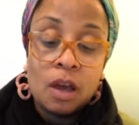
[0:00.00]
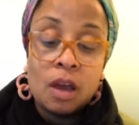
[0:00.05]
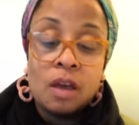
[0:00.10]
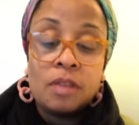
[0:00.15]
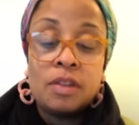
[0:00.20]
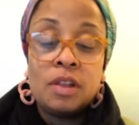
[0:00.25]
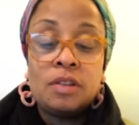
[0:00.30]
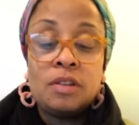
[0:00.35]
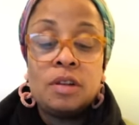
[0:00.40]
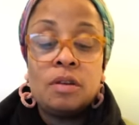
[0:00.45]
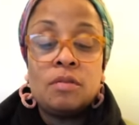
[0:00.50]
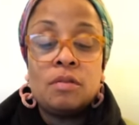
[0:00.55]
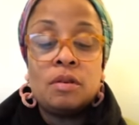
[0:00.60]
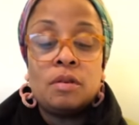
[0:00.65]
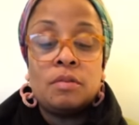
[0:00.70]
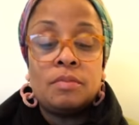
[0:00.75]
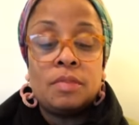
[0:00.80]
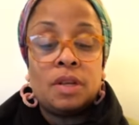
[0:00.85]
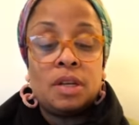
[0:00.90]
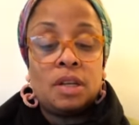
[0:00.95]
The literal
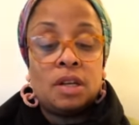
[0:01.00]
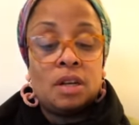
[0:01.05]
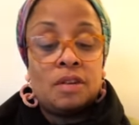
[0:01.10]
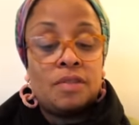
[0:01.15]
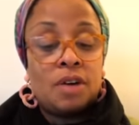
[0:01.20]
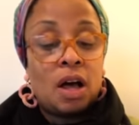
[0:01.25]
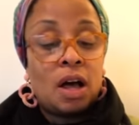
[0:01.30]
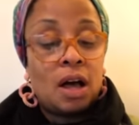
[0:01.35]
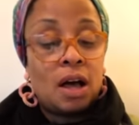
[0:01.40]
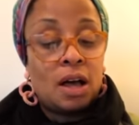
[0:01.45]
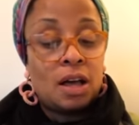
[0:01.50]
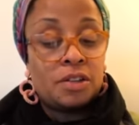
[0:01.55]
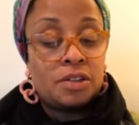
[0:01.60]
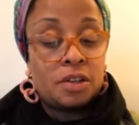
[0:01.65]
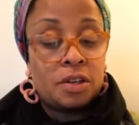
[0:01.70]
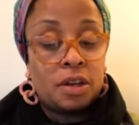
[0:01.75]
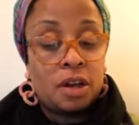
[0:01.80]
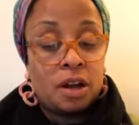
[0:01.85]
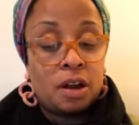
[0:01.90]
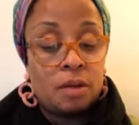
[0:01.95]
meaning of Hajj
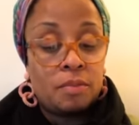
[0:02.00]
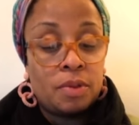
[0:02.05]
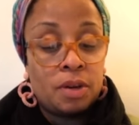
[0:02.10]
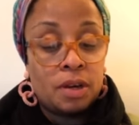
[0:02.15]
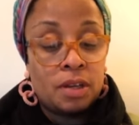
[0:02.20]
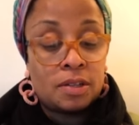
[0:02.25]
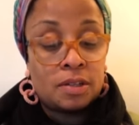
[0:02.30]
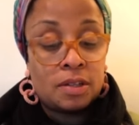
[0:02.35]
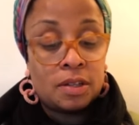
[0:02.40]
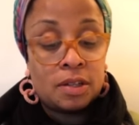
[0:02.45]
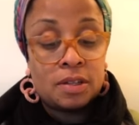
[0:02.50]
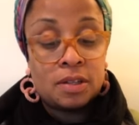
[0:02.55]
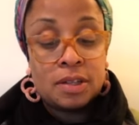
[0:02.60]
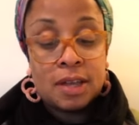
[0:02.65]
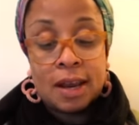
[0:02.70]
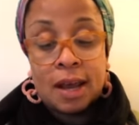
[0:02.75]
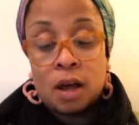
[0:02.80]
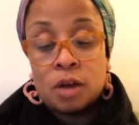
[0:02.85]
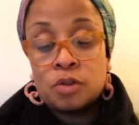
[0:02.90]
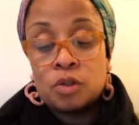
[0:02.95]
in Arabic is to set
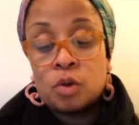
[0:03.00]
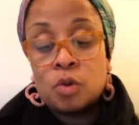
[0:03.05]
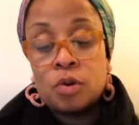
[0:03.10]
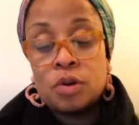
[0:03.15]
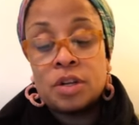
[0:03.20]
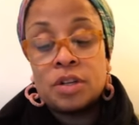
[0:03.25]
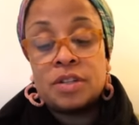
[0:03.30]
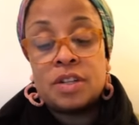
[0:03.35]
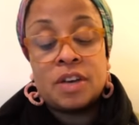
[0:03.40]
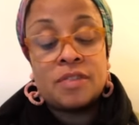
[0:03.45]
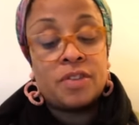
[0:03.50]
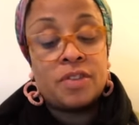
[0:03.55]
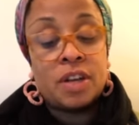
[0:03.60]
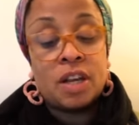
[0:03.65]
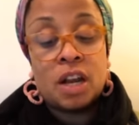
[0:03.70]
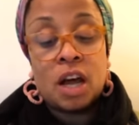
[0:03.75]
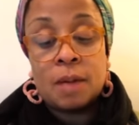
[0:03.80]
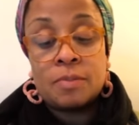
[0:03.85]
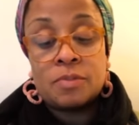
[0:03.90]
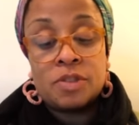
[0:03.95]
out toward a definite
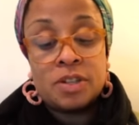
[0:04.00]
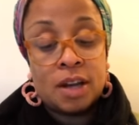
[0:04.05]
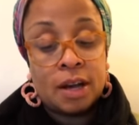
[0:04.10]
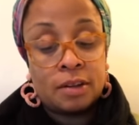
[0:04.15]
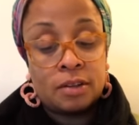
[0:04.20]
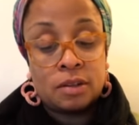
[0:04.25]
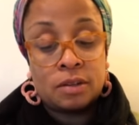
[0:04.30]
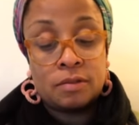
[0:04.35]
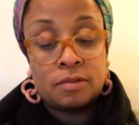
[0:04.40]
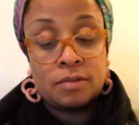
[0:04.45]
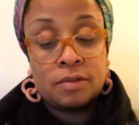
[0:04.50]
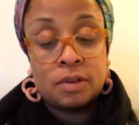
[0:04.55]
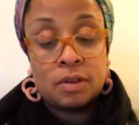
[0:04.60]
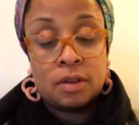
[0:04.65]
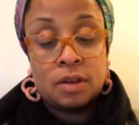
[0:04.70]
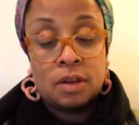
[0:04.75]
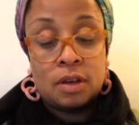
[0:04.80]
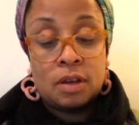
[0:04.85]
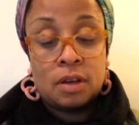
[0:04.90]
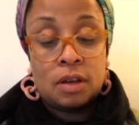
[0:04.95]
objective.
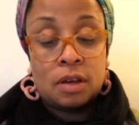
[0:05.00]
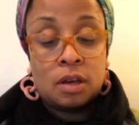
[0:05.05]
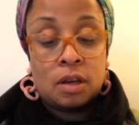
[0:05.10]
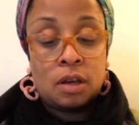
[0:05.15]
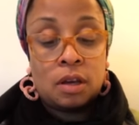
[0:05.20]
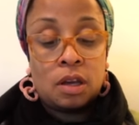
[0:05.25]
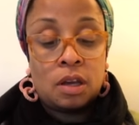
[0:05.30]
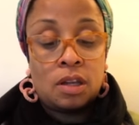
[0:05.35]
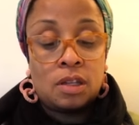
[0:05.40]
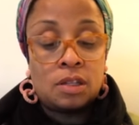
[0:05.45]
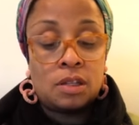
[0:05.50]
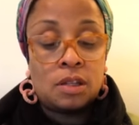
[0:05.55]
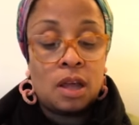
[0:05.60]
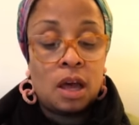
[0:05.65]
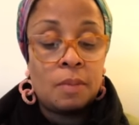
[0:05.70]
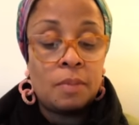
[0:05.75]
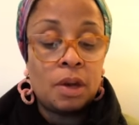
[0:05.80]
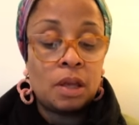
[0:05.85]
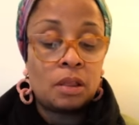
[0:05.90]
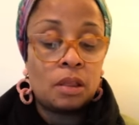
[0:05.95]
In
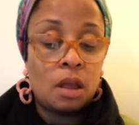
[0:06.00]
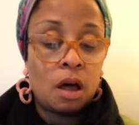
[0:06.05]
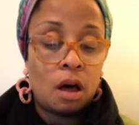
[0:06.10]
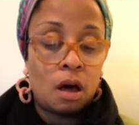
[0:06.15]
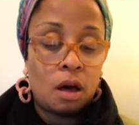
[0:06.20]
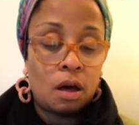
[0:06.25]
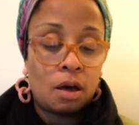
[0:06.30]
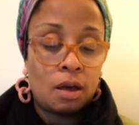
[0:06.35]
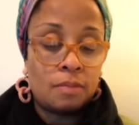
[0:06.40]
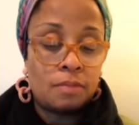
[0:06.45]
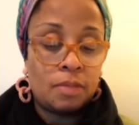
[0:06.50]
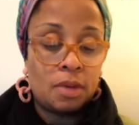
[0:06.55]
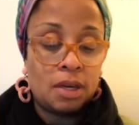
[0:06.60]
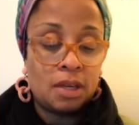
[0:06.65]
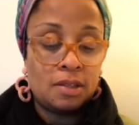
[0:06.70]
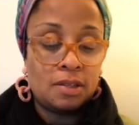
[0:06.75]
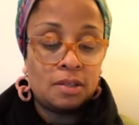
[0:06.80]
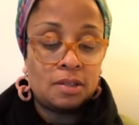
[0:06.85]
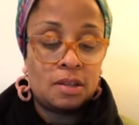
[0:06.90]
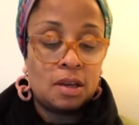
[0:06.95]
Islamic law, it
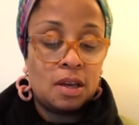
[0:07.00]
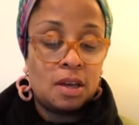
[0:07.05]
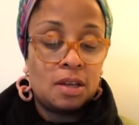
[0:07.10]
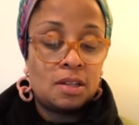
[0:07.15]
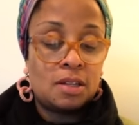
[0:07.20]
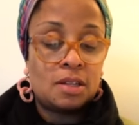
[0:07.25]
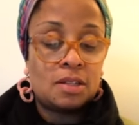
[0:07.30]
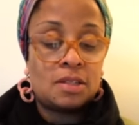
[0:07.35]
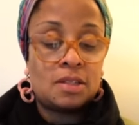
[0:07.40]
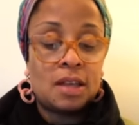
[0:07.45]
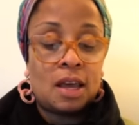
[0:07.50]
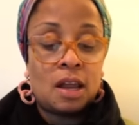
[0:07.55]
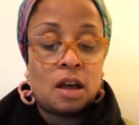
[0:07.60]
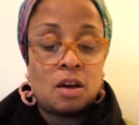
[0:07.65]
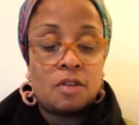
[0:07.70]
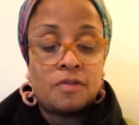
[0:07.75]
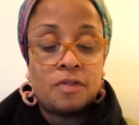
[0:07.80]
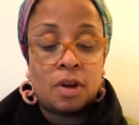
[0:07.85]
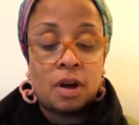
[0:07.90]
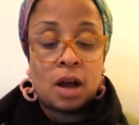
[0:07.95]
means to set out
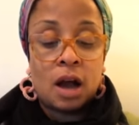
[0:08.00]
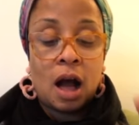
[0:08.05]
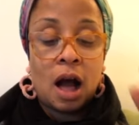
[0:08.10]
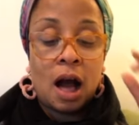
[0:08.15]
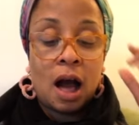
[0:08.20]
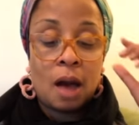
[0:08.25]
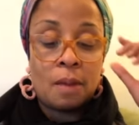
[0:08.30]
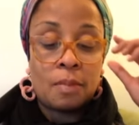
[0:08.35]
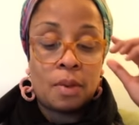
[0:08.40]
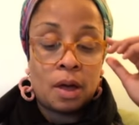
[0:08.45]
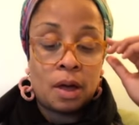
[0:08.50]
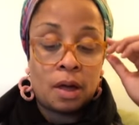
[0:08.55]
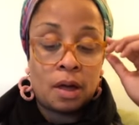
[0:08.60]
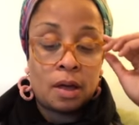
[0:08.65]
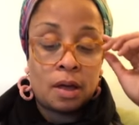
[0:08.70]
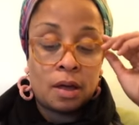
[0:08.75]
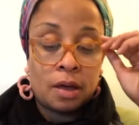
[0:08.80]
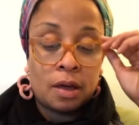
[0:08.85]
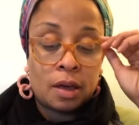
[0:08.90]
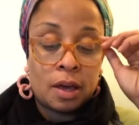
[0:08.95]
for a Kaaba,
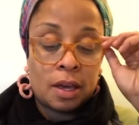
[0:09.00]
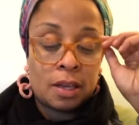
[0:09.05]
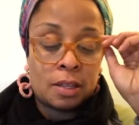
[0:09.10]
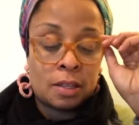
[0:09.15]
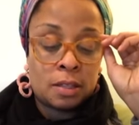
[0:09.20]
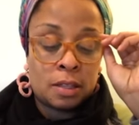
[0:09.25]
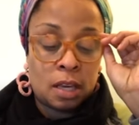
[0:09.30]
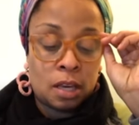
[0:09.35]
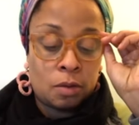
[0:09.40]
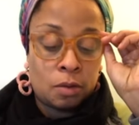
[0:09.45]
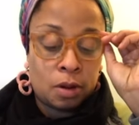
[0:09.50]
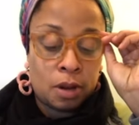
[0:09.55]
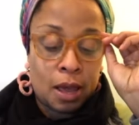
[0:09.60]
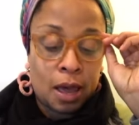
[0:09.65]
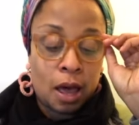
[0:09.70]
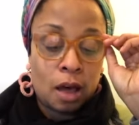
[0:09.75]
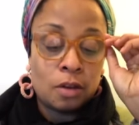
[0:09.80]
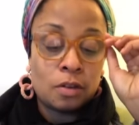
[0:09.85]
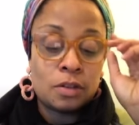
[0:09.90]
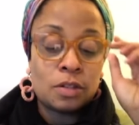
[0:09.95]
a sacred
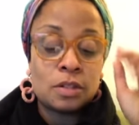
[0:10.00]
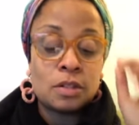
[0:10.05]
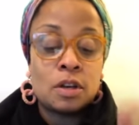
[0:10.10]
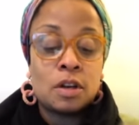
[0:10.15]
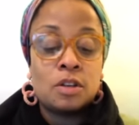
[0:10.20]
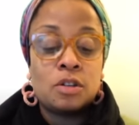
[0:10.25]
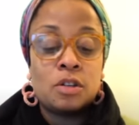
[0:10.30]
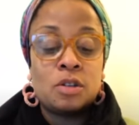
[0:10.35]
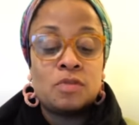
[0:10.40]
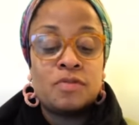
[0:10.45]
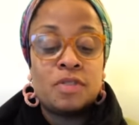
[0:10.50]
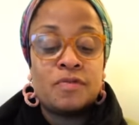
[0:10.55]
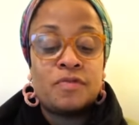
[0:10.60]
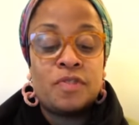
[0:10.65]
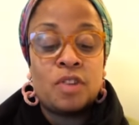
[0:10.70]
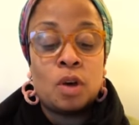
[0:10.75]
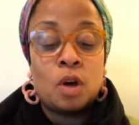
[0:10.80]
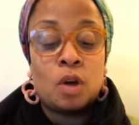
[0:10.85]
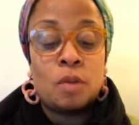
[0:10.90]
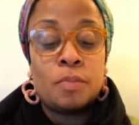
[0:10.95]
house, to
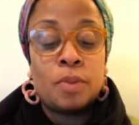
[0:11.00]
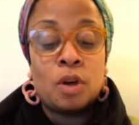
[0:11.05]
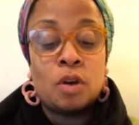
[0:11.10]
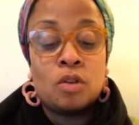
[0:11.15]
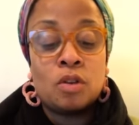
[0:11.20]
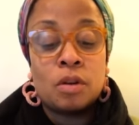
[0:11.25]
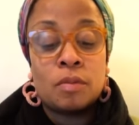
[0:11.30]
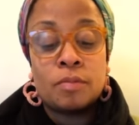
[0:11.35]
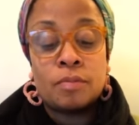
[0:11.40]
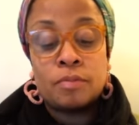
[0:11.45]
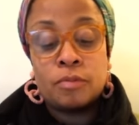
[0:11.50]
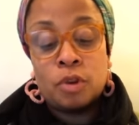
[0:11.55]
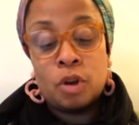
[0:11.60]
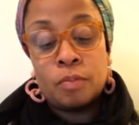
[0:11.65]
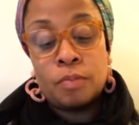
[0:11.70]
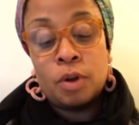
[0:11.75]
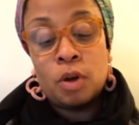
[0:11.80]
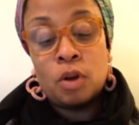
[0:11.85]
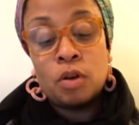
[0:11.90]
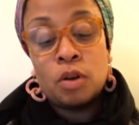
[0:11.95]
fulfill pilgr- your
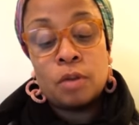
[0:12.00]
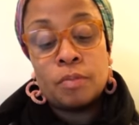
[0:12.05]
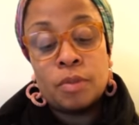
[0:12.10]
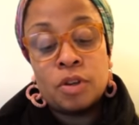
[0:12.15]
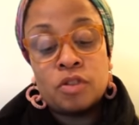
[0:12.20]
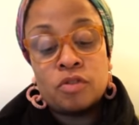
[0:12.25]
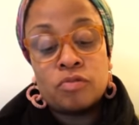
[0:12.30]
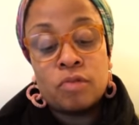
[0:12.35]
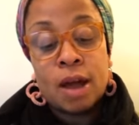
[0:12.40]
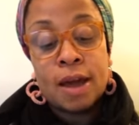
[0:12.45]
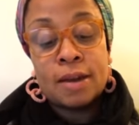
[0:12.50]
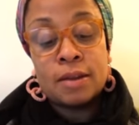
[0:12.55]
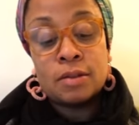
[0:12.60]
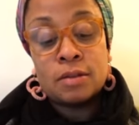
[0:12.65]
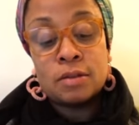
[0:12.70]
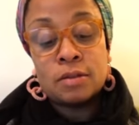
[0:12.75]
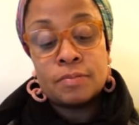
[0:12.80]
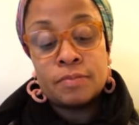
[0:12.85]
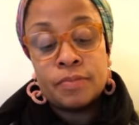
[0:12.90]
pilgrimage rites.